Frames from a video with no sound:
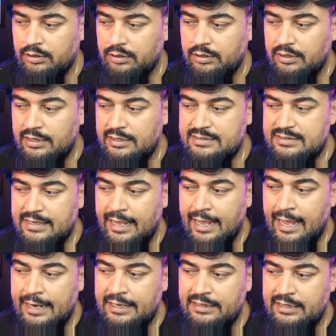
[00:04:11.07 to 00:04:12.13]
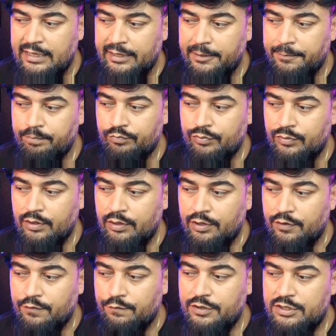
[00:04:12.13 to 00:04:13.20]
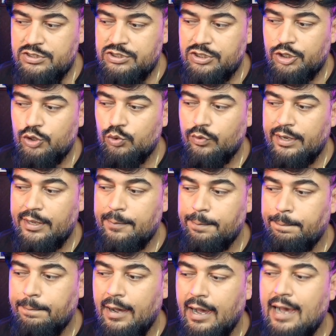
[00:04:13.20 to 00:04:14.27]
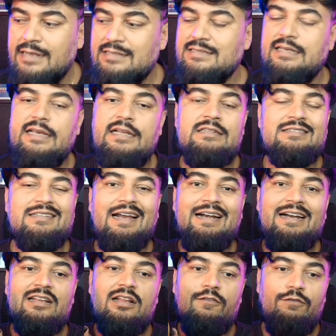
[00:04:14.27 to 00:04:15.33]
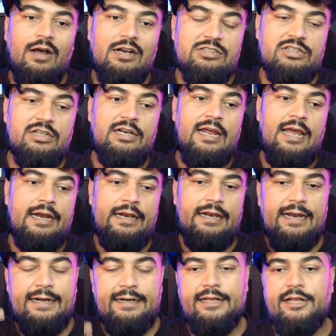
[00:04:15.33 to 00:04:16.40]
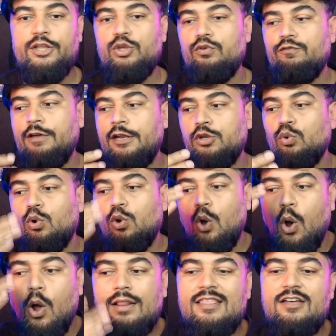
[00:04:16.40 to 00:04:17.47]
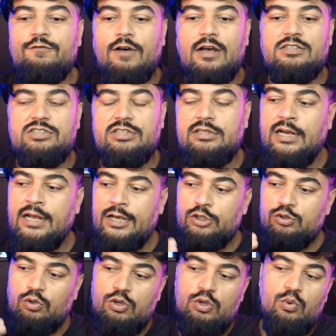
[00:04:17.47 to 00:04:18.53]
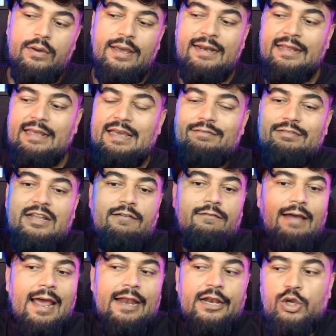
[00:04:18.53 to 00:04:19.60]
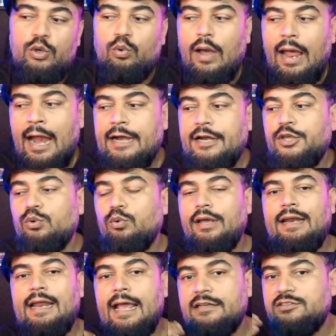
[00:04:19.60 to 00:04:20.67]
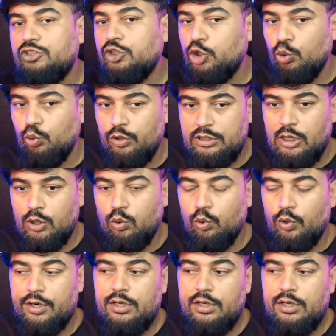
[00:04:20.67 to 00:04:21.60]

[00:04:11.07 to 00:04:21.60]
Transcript: is anything which you can pass inside the function, and later when you call the function, so you can give the value and you can execute the code.